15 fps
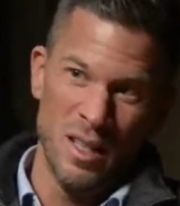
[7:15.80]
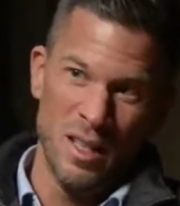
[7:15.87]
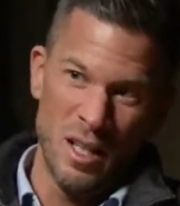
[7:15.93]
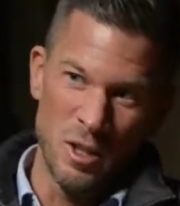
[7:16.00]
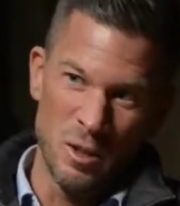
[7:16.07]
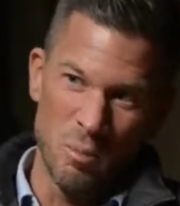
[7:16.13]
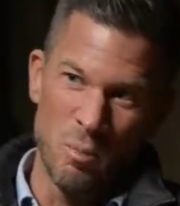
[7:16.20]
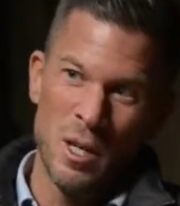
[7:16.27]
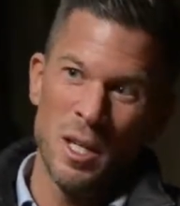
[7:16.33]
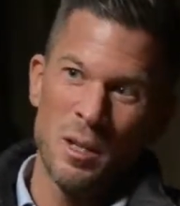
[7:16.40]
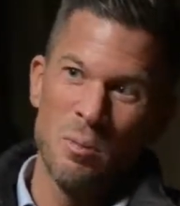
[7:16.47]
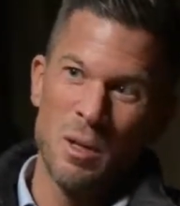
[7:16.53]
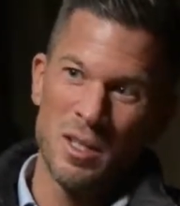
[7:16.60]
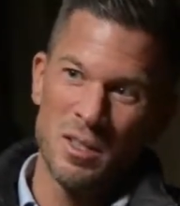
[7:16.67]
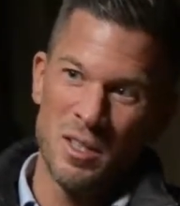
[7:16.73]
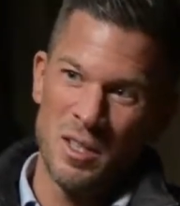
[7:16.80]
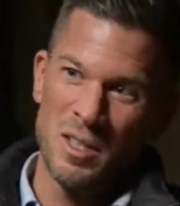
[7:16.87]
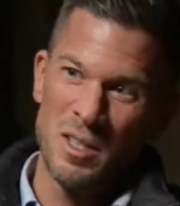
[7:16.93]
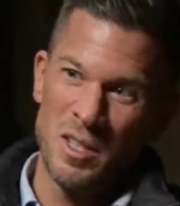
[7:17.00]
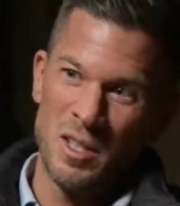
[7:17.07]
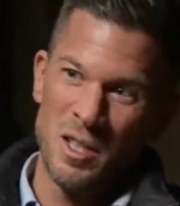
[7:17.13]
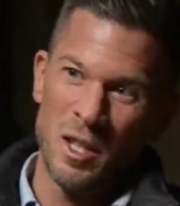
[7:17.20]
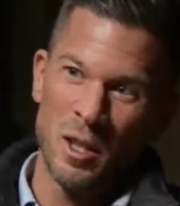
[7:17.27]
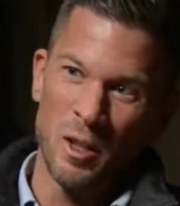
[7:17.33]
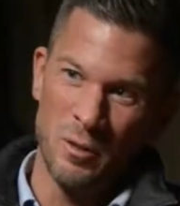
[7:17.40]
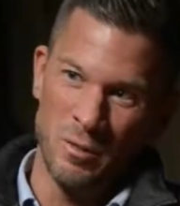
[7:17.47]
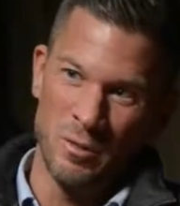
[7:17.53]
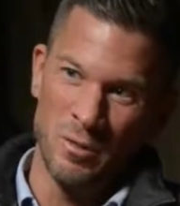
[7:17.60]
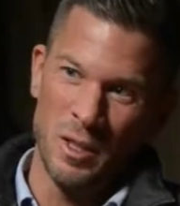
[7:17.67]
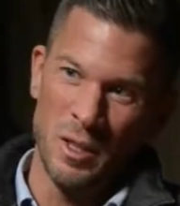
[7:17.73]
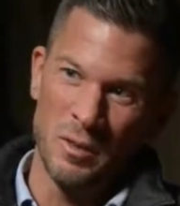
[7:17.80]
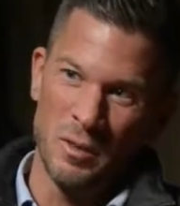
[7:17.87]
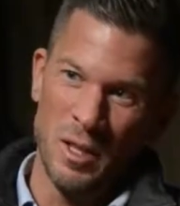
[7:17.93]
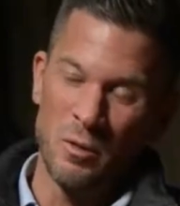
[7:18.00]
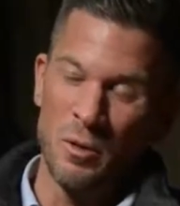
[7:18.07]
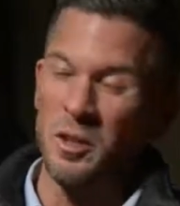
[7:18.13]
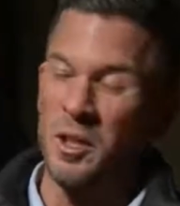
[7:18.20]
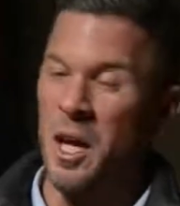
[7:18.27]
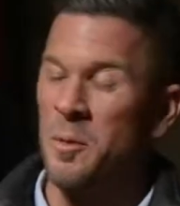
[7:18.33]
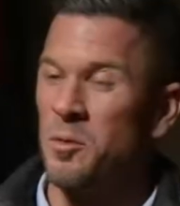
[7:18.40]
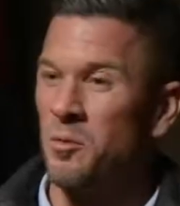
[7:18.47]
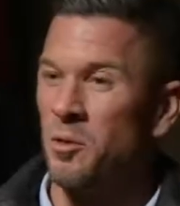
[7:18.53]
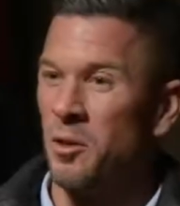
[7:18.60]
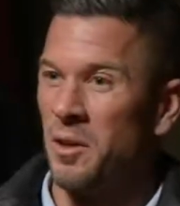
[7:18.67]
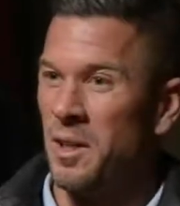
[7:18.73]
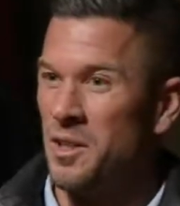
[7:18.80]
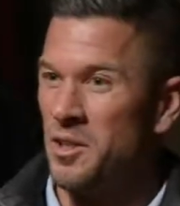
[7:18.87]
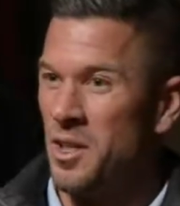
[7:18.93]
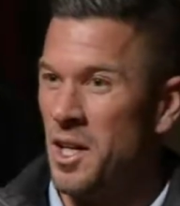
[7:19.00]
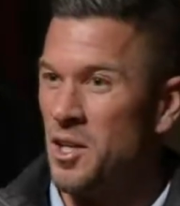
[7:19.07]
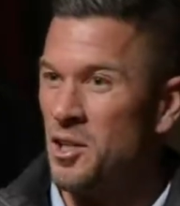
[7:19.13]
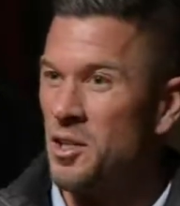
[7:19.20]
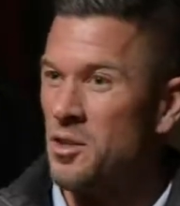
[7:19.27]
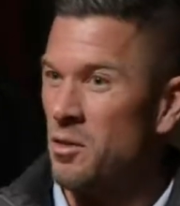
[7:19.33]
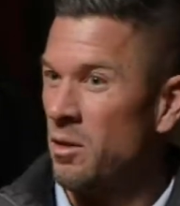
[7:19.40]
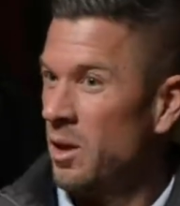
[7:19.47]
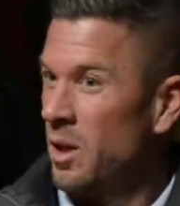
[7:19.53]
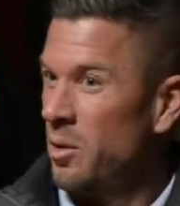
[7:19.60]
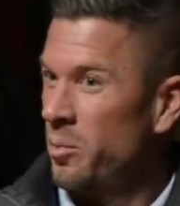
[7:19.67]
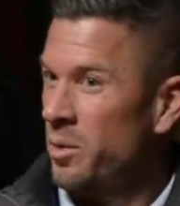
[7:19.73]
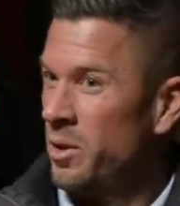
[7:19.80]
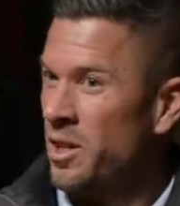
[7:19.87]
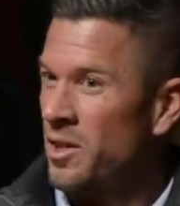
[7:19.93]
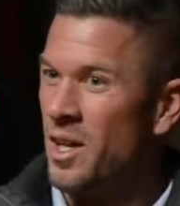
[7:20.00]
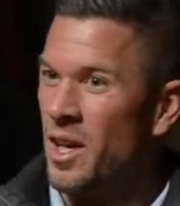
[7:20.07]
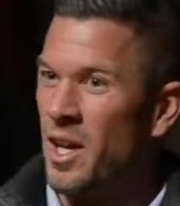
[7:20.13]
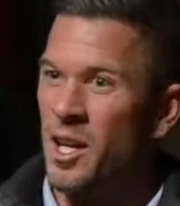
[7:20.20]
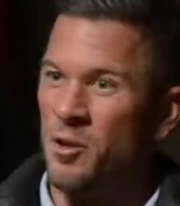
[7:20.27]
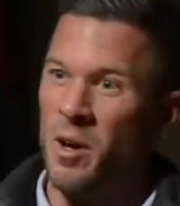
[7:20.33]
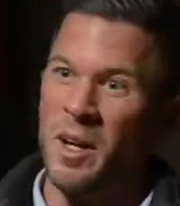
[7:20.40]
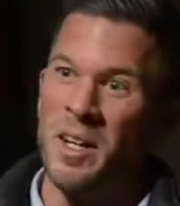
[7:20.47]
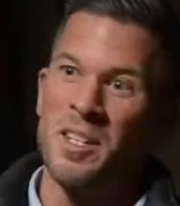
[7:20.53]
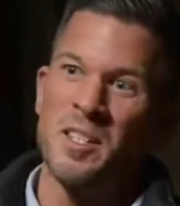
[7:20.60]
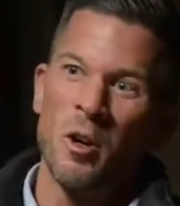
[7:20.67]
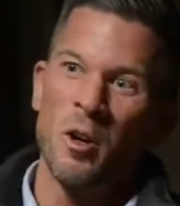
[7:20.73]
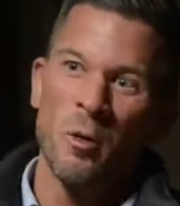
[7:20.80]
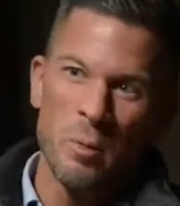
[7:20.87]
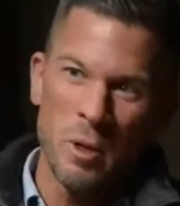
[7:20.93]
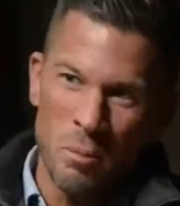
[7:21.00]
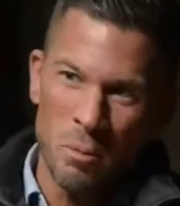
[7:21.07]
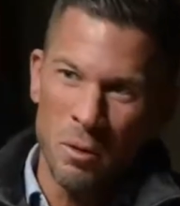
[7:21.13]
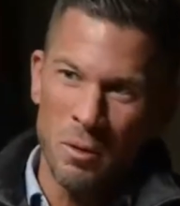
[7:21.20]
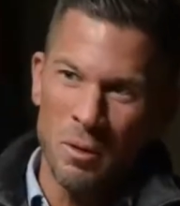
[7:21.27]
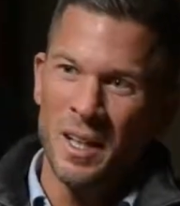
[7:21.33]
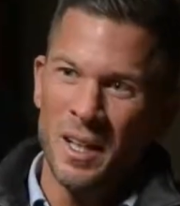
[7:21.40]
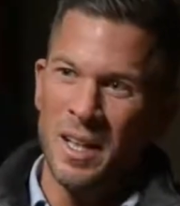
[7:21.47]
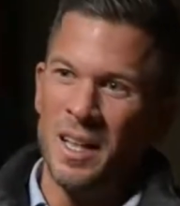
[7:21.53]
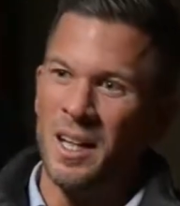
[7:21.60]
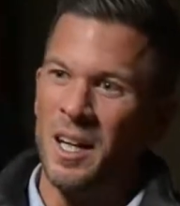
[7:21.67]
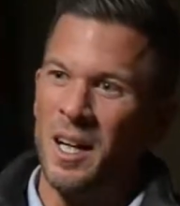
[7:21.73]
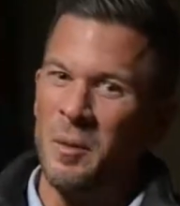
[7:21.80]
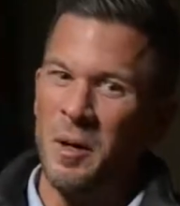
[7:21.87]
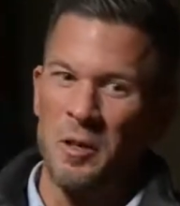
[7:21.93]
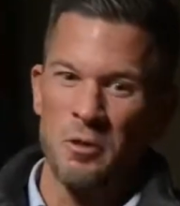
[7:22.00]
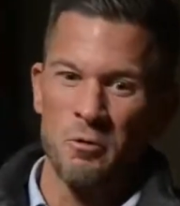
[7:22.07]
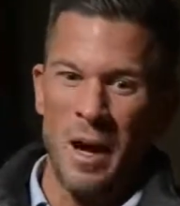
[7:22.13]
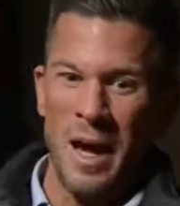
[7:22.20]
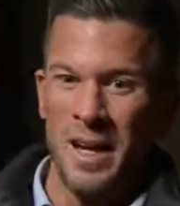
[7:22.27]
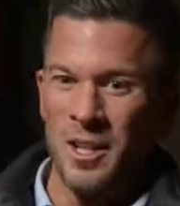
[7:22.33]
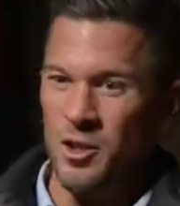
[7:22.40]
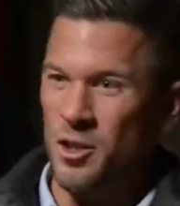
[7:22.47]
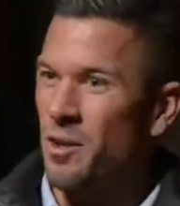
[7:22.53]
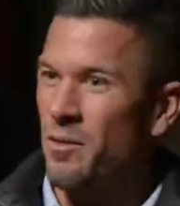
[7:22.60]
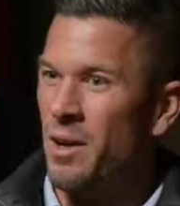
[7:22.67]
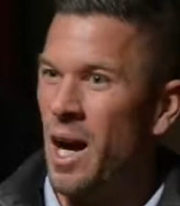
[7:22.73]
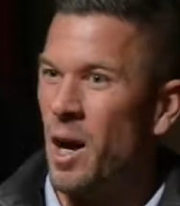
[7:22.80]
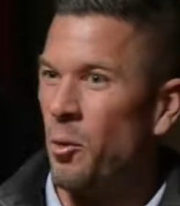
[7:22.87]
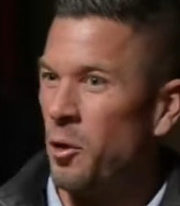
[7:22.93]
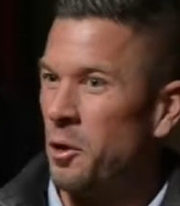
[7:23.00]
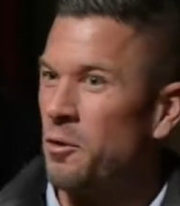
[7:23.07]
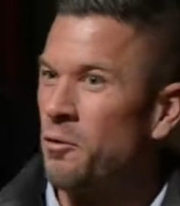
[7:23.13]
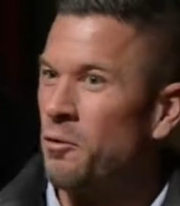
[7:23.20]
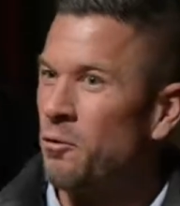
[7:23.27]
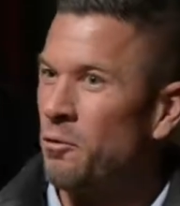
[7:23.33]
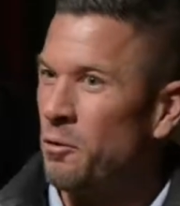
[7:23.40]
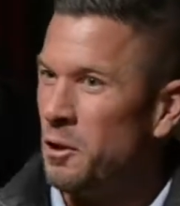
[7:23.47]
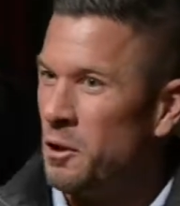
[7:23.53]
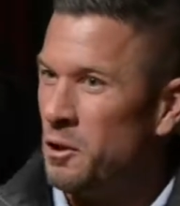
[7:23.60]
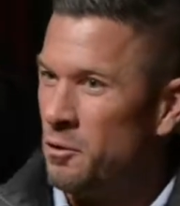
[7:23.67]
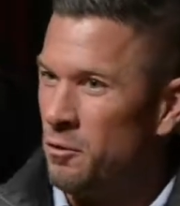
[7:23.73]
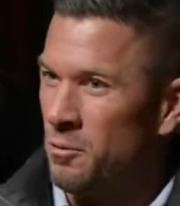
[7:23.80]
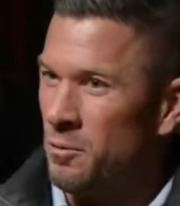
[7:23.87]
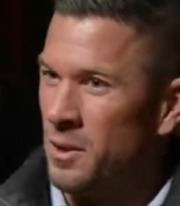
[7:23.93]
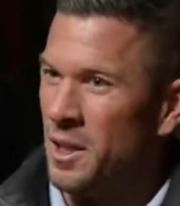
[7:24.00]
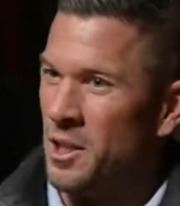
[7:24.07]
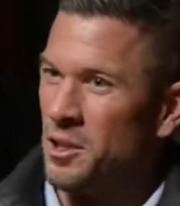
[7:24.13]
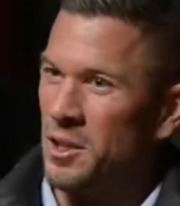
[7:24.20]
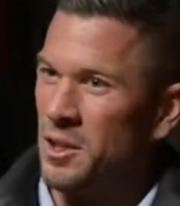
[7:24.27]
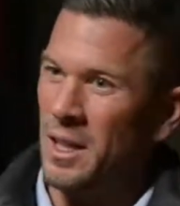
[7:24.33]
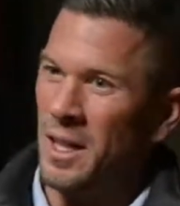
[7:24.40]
is big business in itself. You know, different types of organizations or companies trying to sell people a strategy of how we're going to free you from addiction.